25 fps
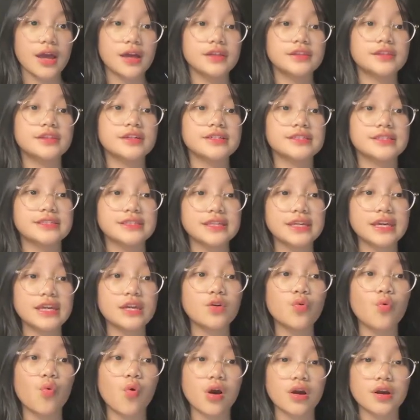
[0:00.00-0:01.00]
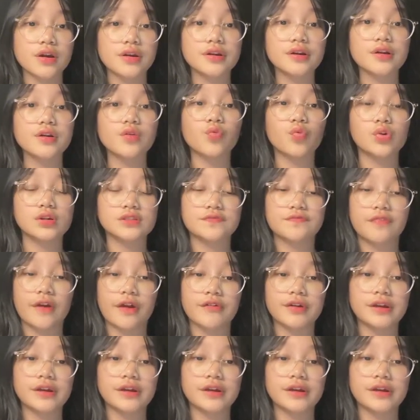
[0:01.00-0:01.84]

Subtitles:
The sea water was very